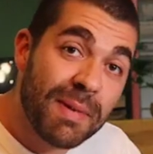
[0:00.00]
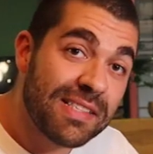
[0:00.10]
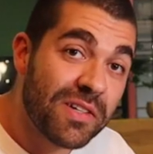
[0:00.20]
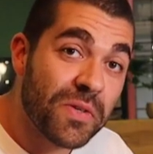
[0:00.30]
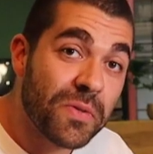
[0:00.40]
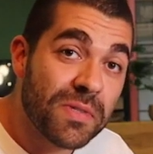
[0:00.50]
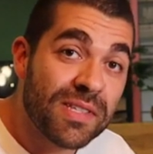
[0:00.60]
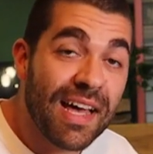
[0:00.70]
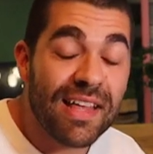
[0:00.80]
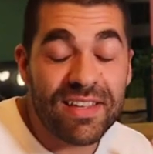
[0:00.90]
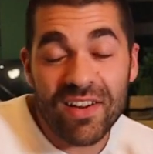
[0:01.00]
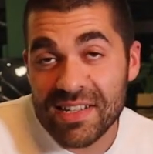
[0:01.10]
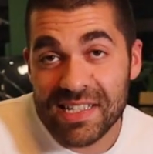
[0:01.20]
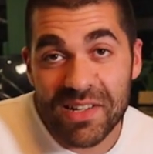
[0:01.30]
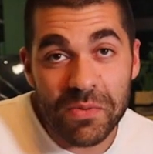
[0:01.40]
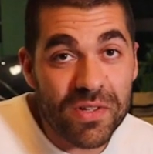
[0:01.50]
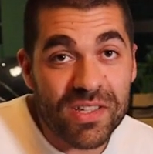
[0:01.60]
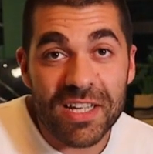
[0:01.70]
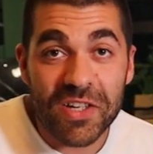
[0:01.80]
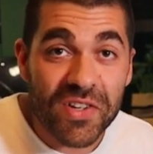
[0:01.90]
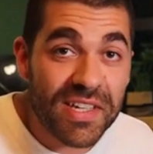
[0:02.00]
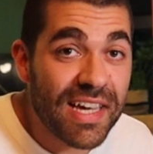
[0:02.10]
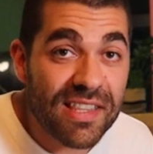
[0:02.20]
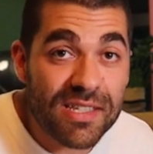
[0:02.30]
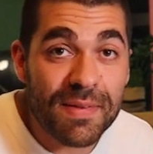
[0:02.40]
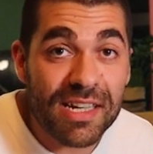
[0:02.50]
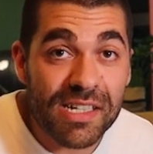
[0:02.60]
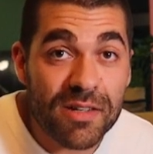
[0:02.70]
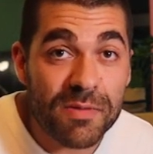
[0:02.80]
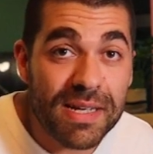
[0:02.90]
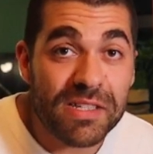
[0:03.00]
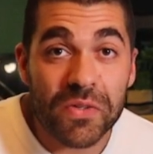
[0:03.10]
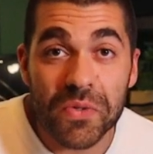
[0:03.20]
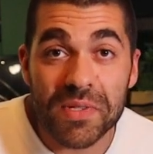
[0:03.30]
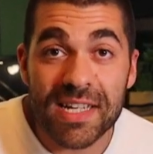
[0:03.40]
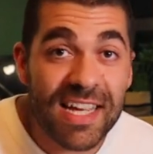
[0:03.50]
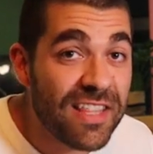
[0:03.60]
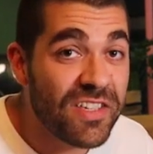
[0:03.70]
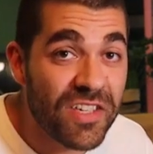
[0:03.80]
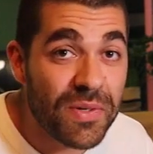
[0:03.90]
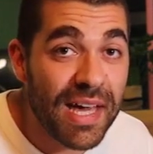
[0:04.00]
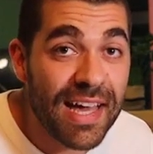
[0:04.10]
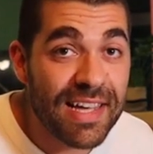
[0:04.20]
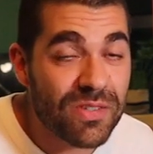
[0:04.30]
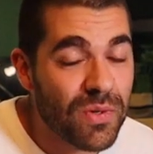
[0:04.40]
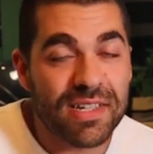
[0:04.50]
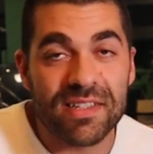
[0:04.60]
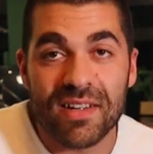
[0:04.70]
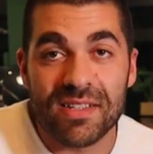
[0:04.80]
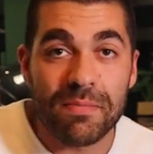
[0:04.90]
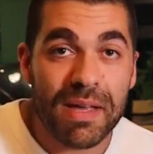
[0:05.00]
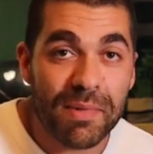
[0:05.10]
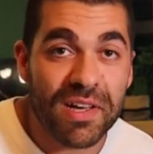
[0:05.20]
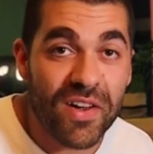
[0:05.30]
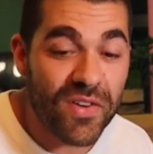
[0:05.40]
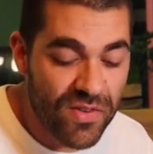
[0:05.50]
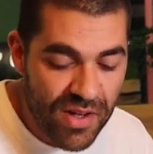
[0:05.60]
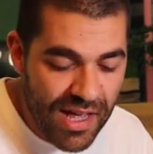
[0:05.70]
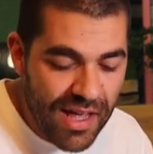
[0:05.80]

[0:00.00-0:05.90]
spectacles. And the idea was I couldn't get the Snapchat spectacles in the UK, so I decided to make my own.